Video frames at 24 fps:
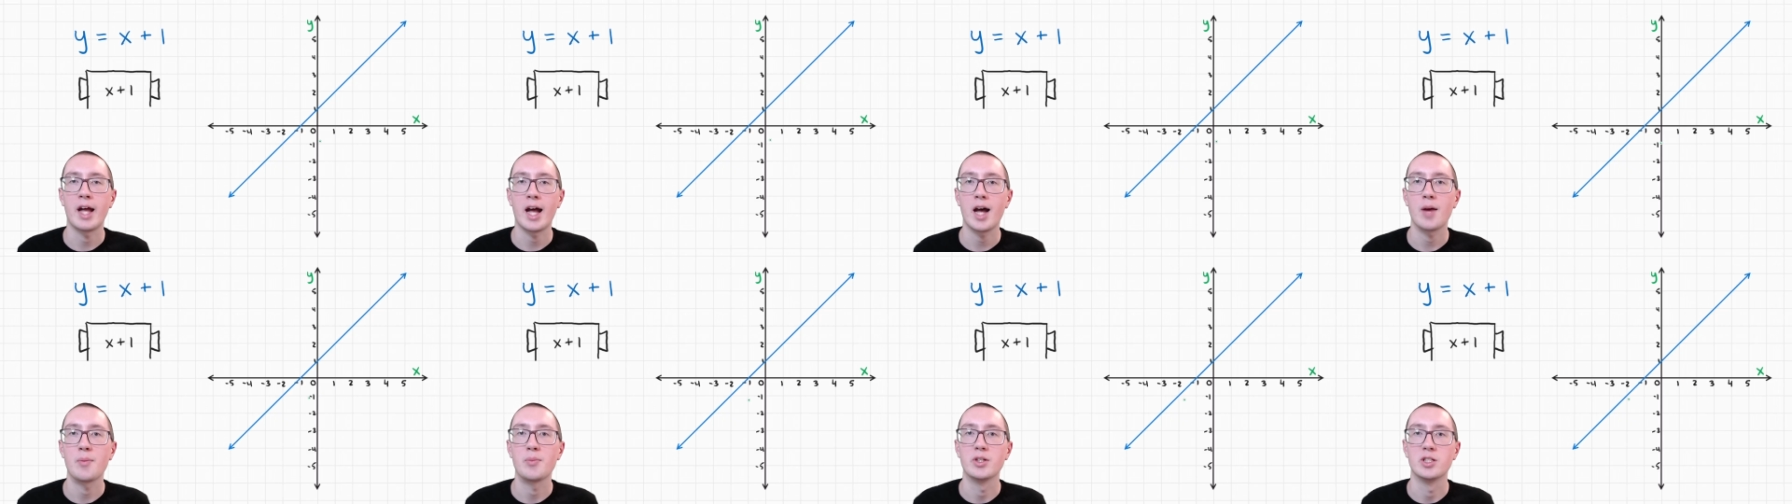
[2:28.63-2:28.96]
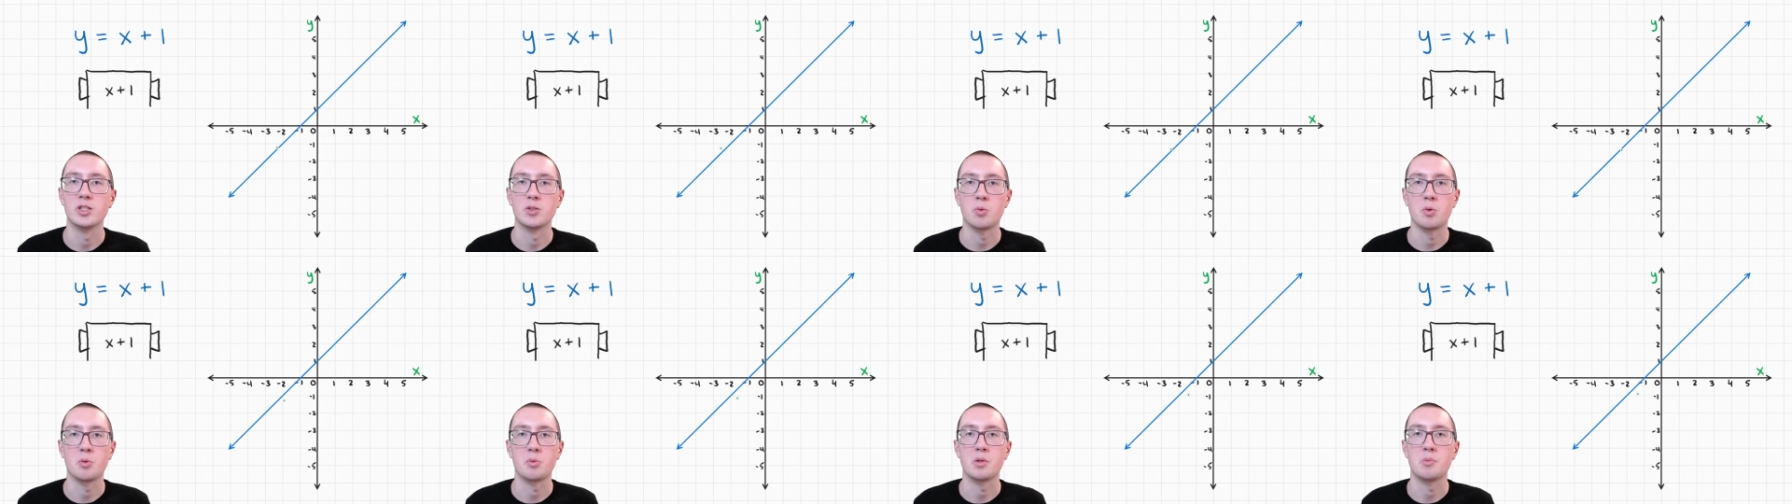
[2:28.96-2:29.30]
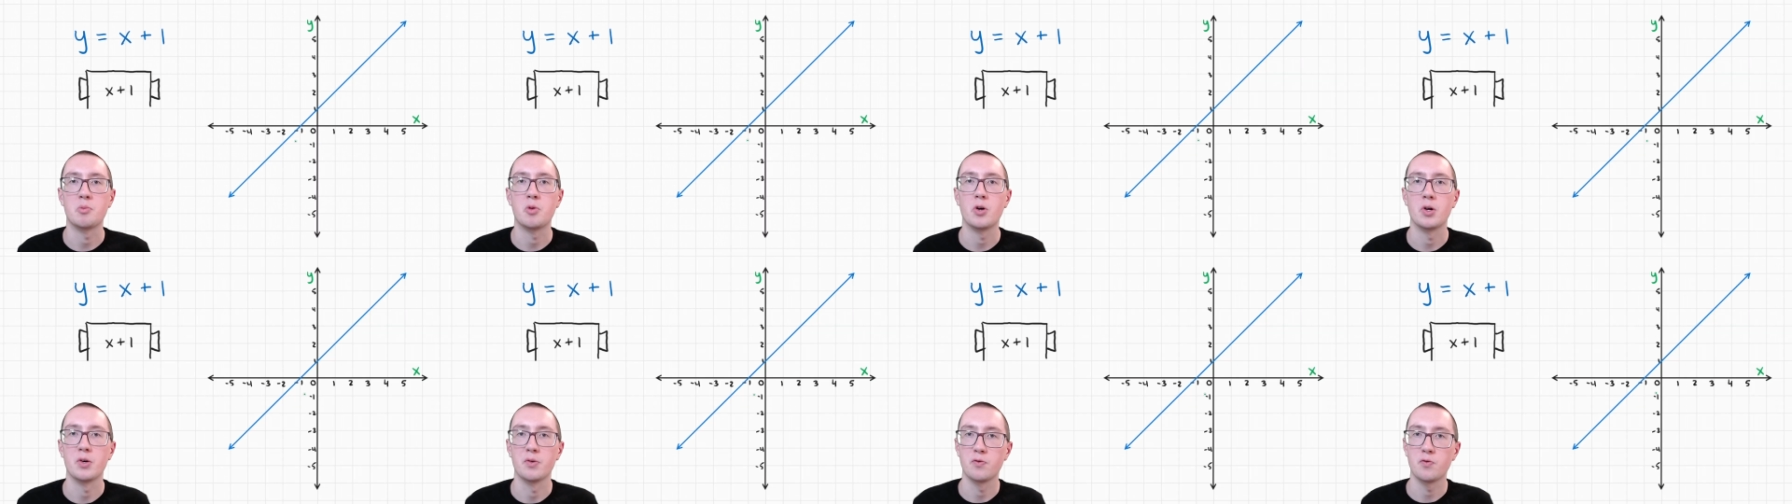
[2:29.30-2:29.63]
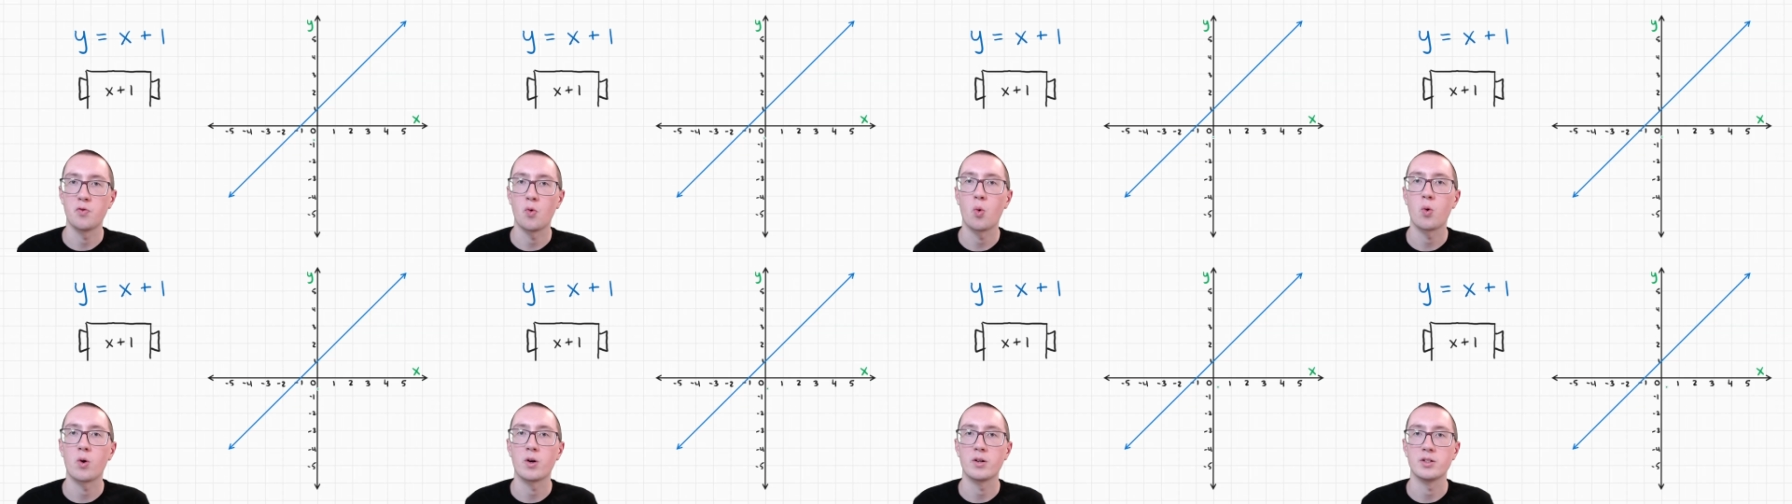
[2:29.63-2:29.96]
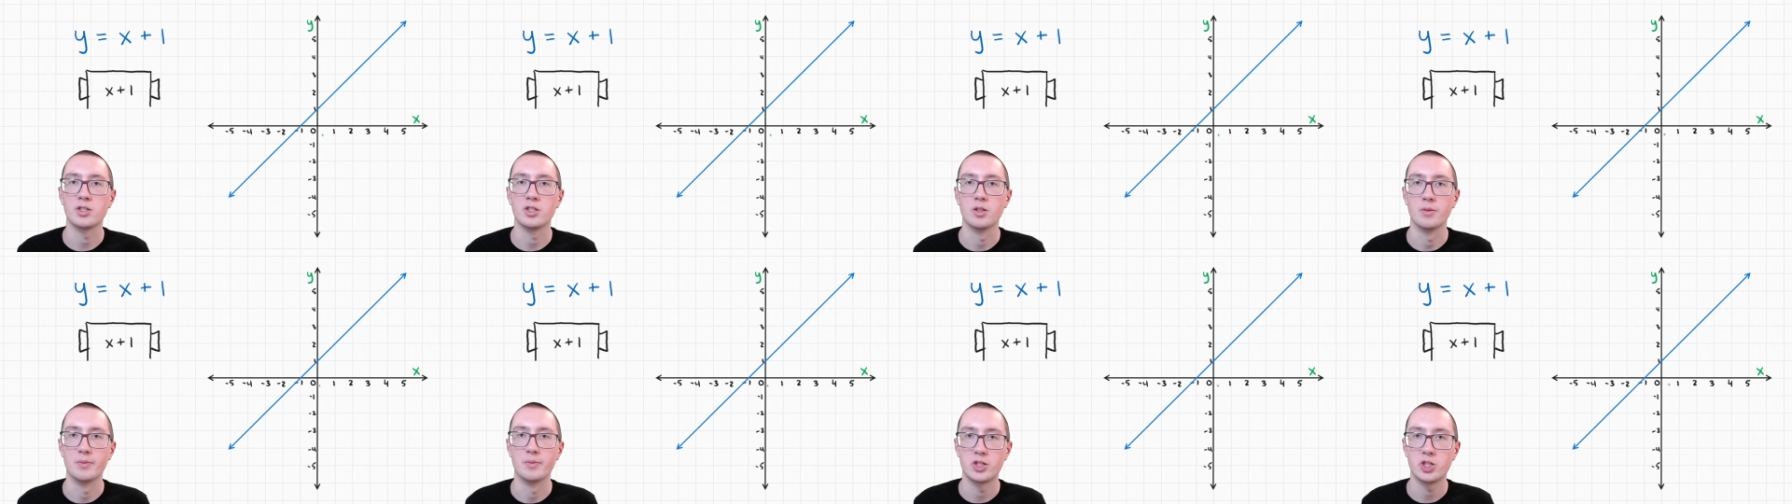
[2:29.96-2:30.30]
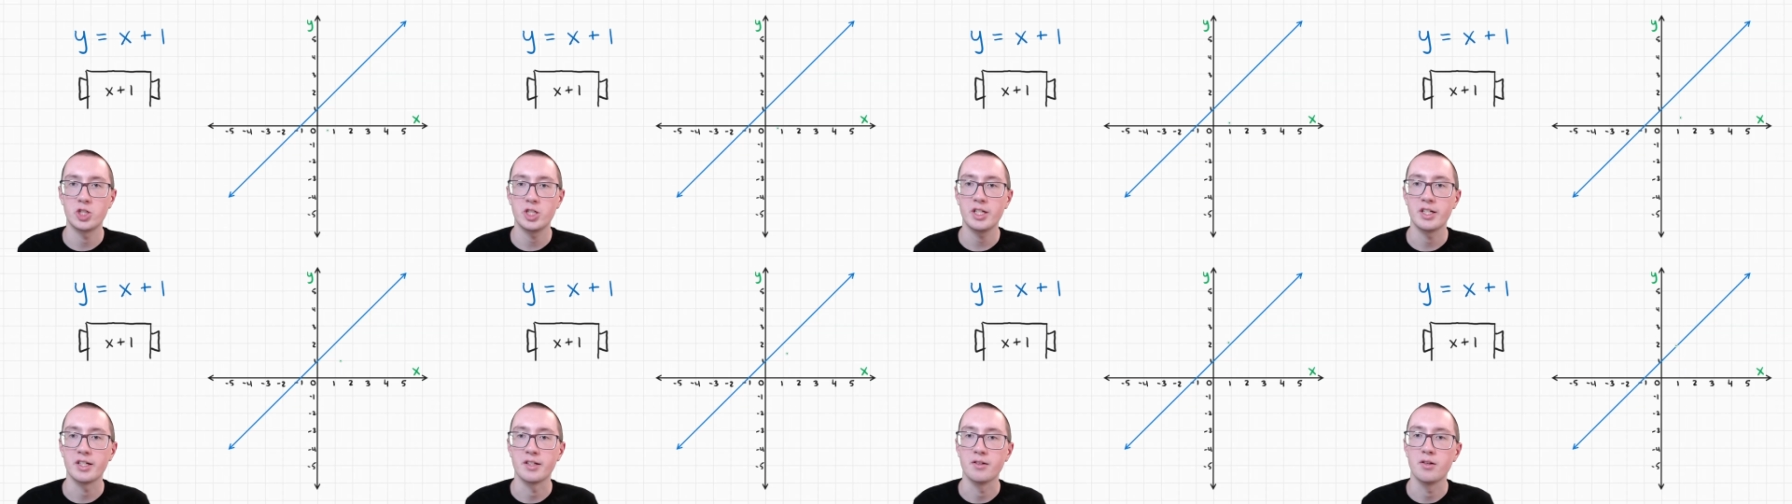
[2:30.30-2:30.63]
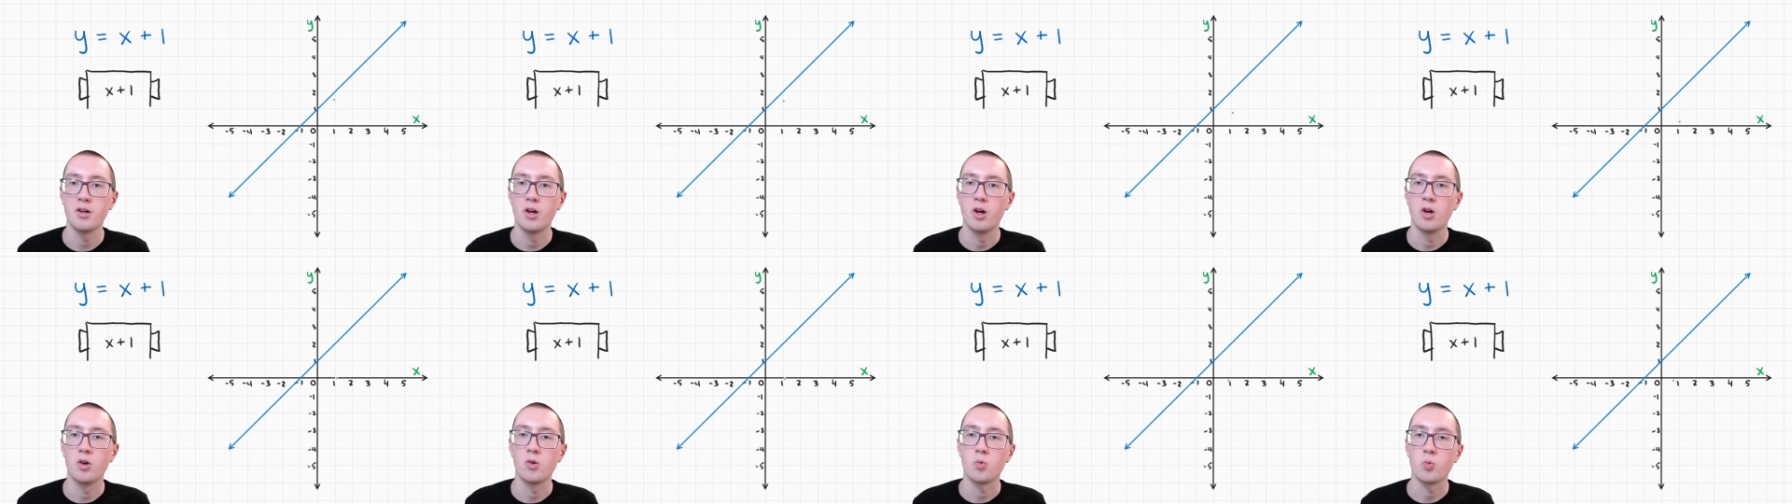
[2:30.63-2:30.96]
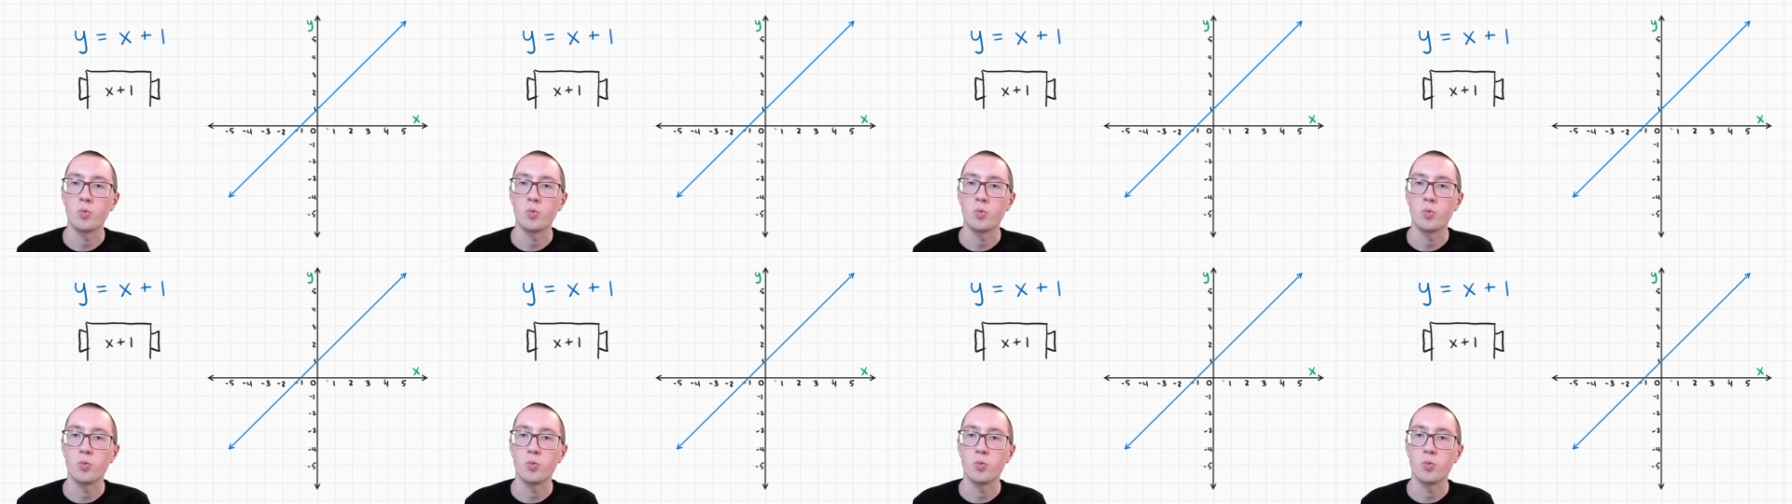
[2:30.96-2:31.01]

happens when we put four into the machine,